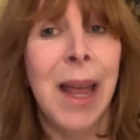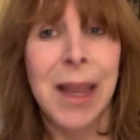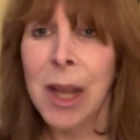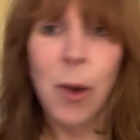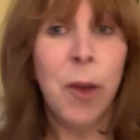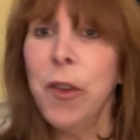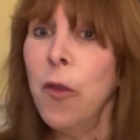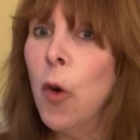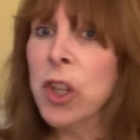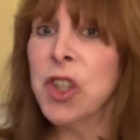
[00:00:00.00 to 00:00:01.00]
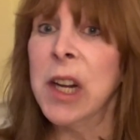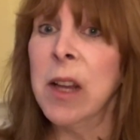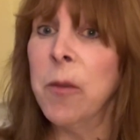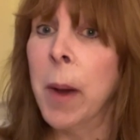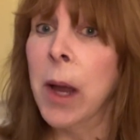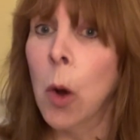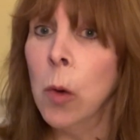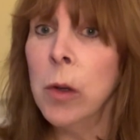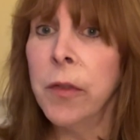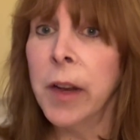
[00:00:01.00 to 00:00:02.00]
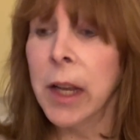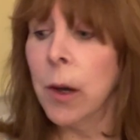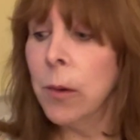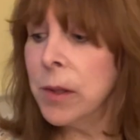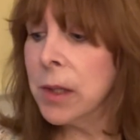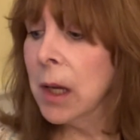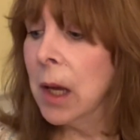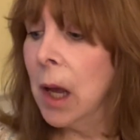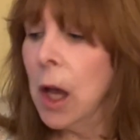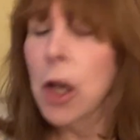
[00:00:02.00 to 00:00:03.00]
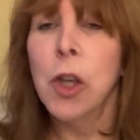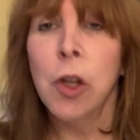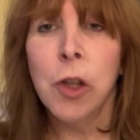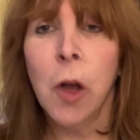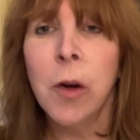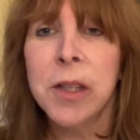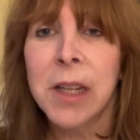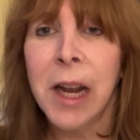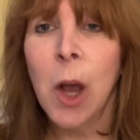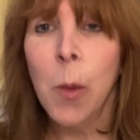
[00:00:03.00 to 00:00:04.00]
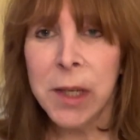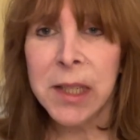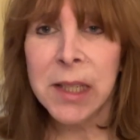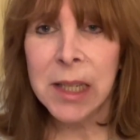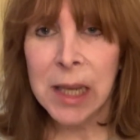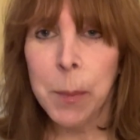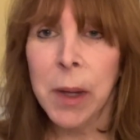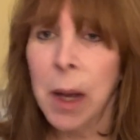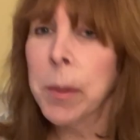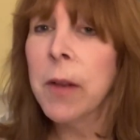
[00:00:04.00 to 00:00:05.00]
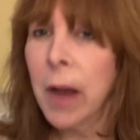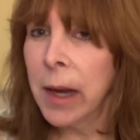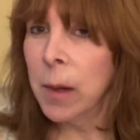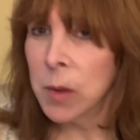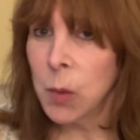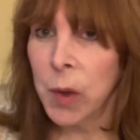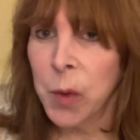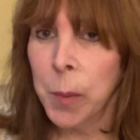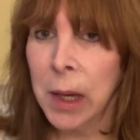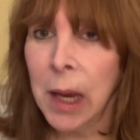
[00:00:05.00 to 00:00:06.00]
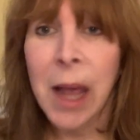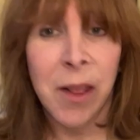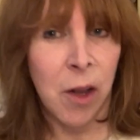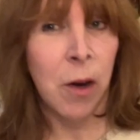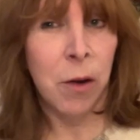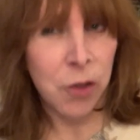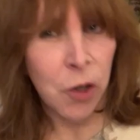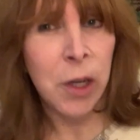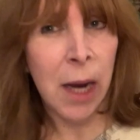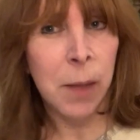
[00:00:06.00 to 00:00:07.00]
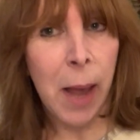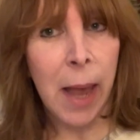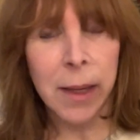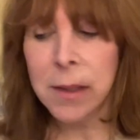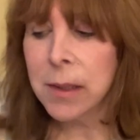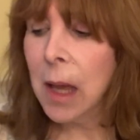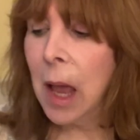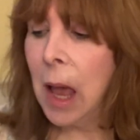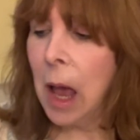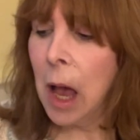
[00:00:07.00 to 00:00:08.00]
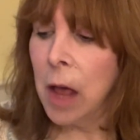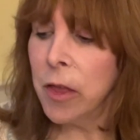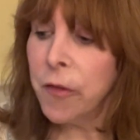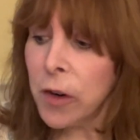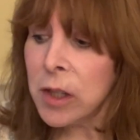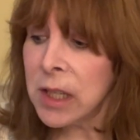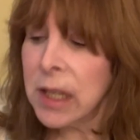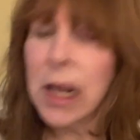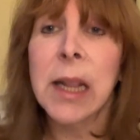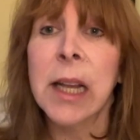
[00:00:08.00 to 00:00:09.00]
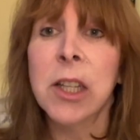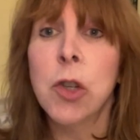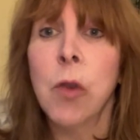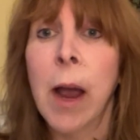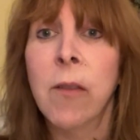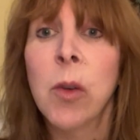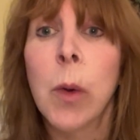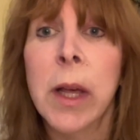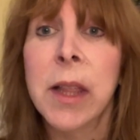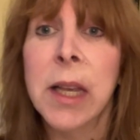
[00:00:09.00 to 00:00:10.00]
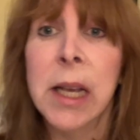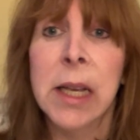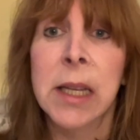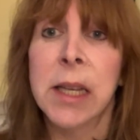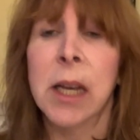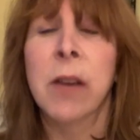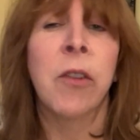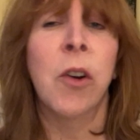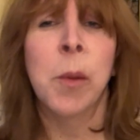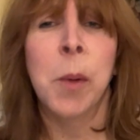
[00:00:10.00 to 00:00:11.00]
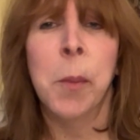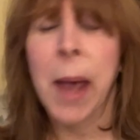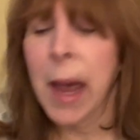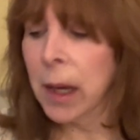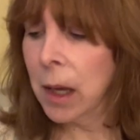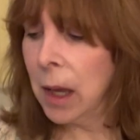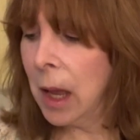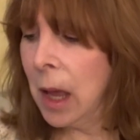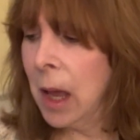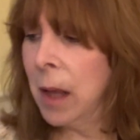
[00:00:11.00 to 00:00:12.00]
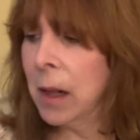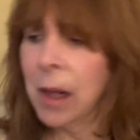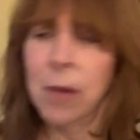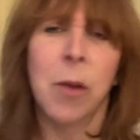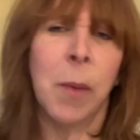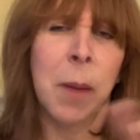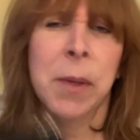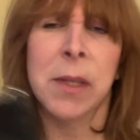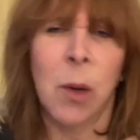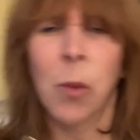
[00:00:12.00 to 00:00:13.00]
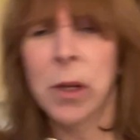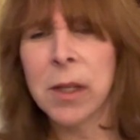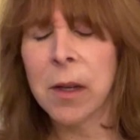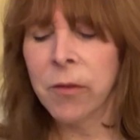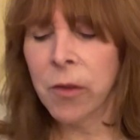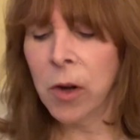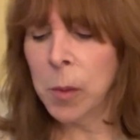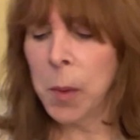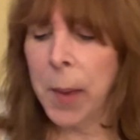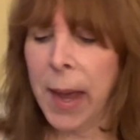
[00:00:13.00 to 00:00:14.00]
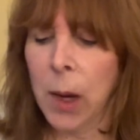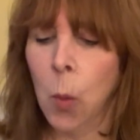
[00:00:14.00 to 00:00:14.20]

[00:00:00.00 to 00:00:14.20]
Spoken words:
Now, if you've watched any of my old videos, you'll notice that I always keep a couple of items with me, and they're certain kind of bags. The first thing that I like to travel with is a convertible bag. And a lot of you might be saying, what's a convertible bag?